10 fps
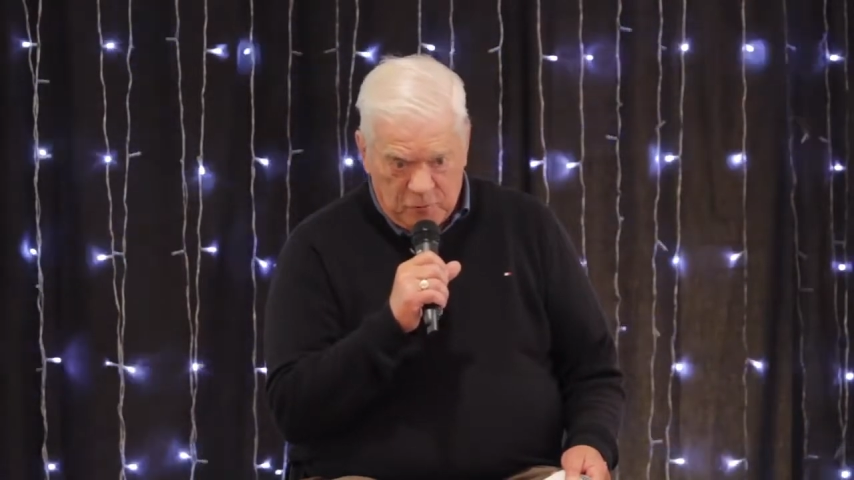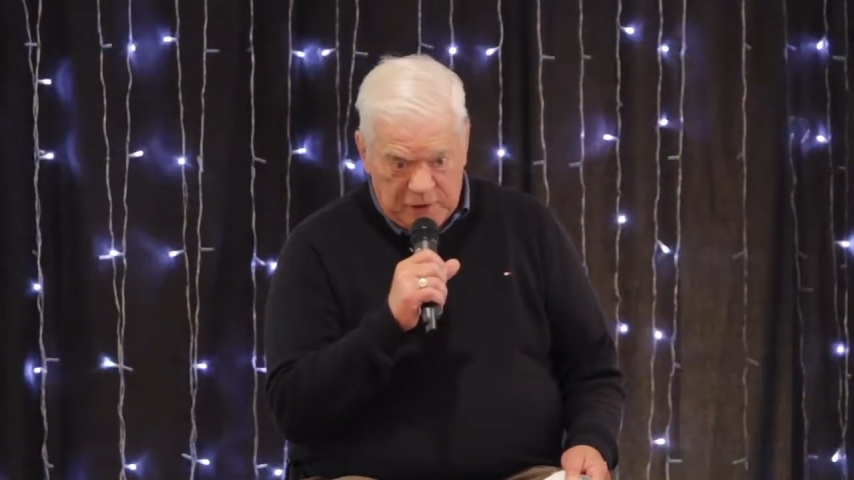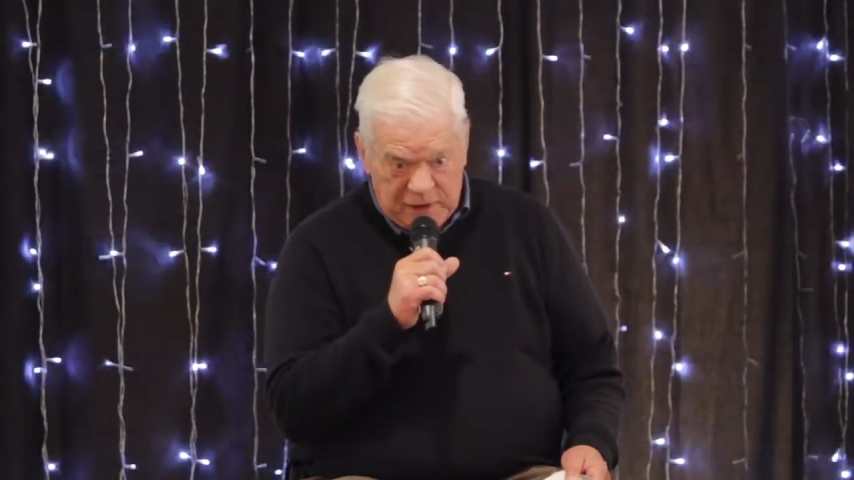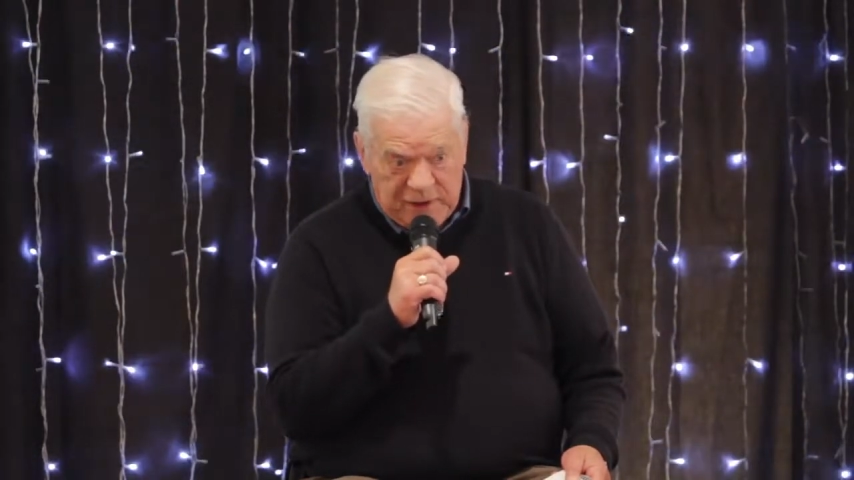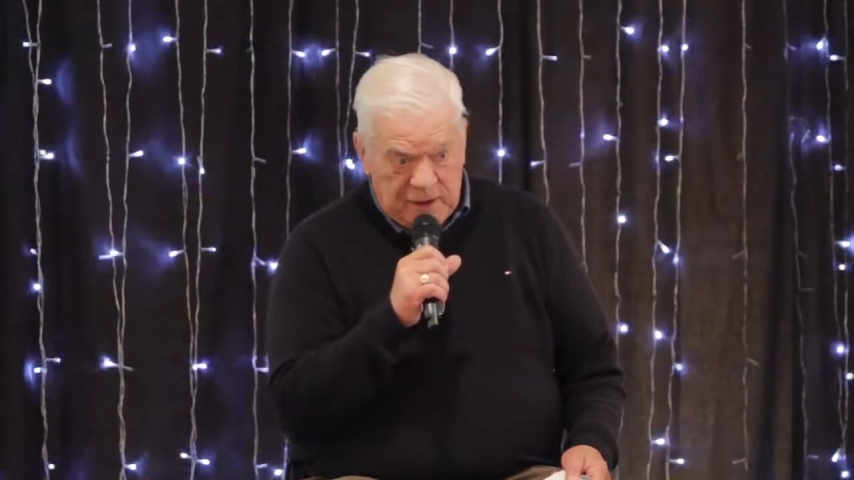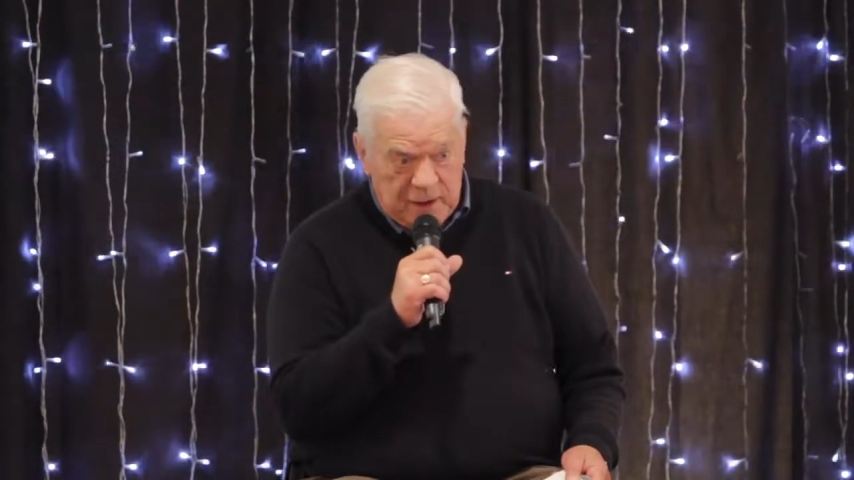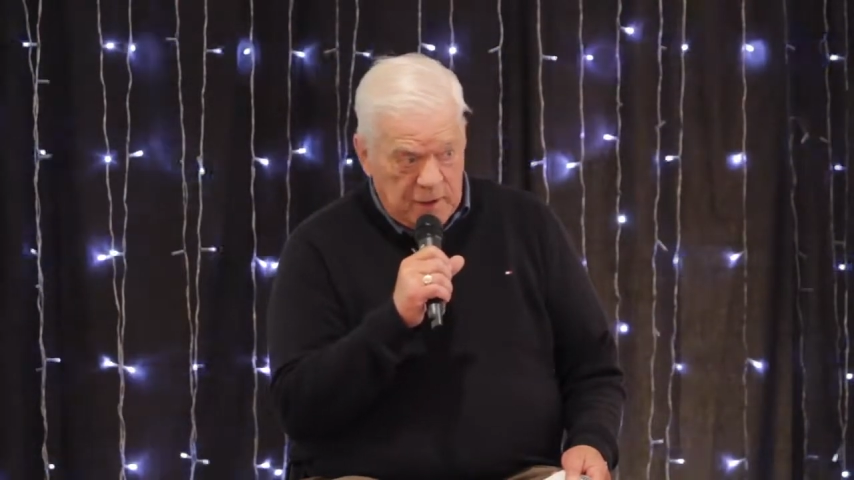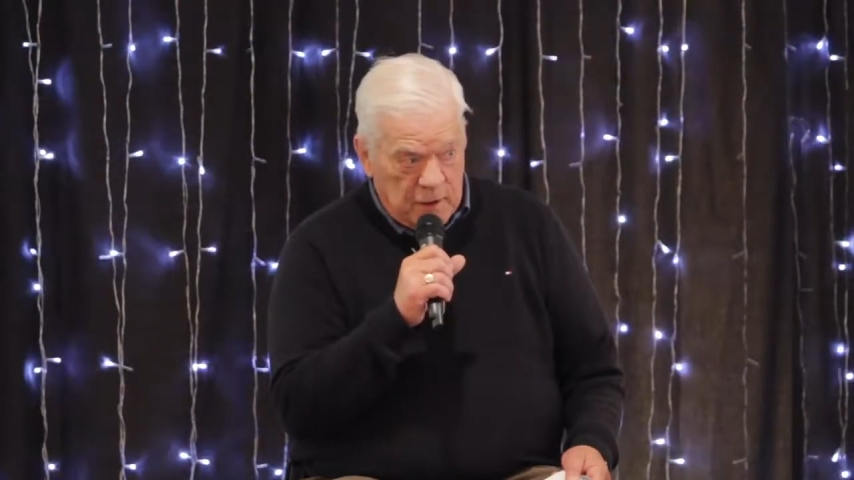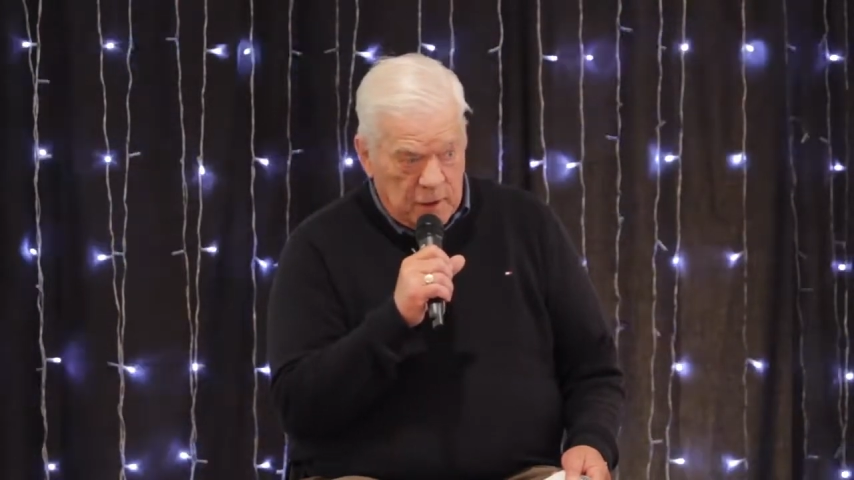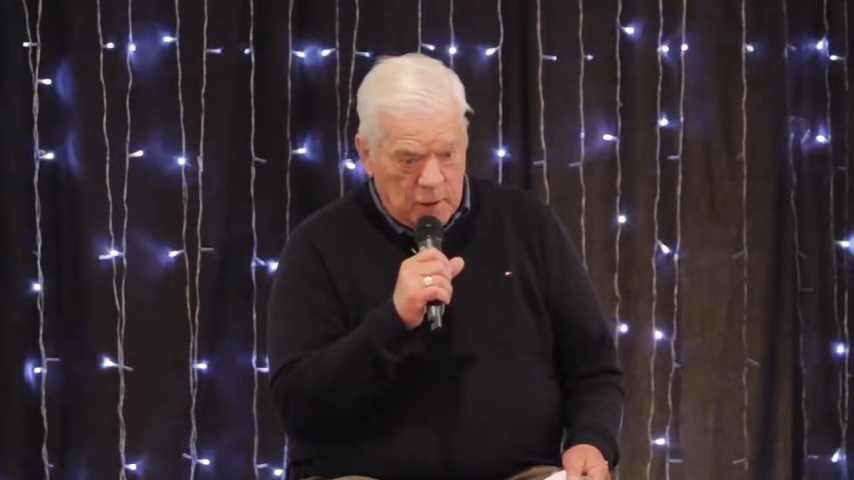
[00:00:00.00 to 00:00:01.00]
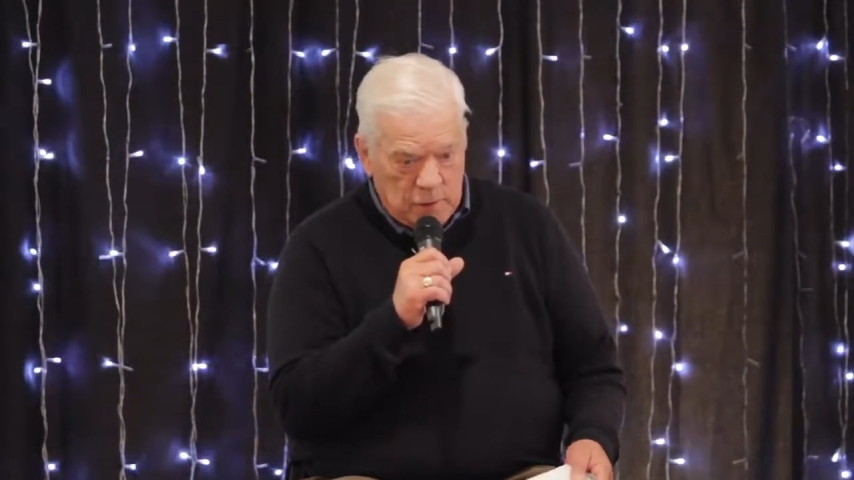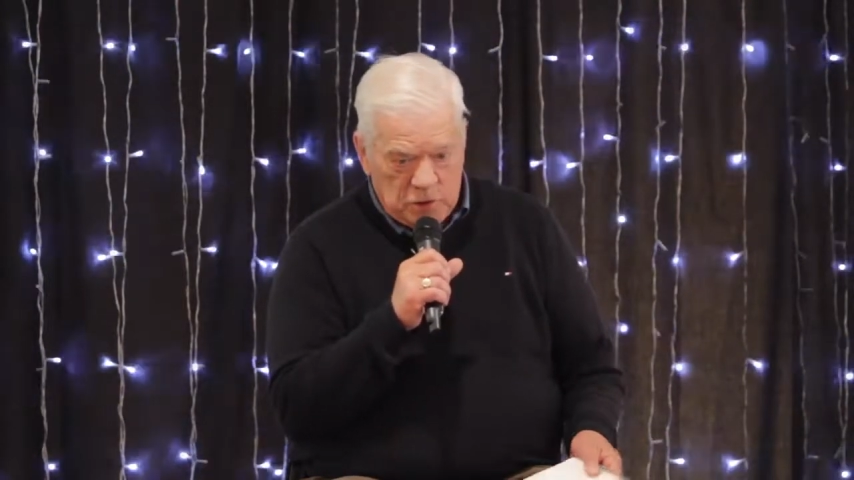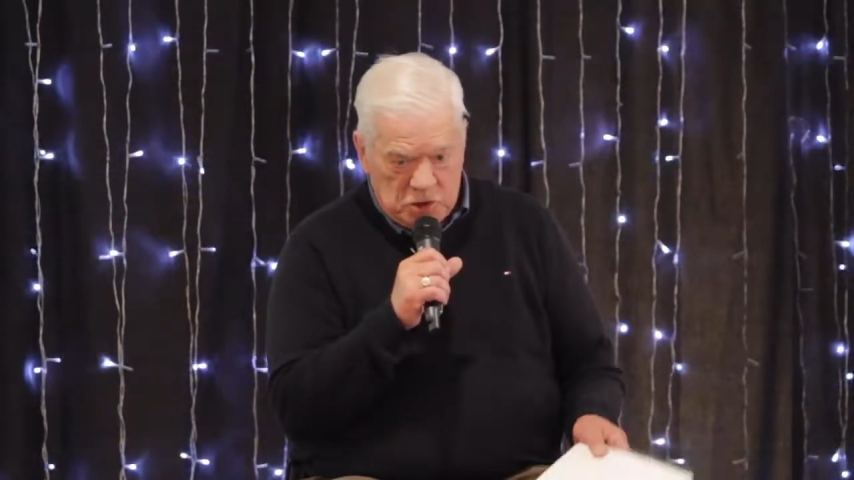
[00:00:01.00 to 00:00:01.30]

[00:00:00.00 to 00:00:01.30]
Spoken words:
we needed a little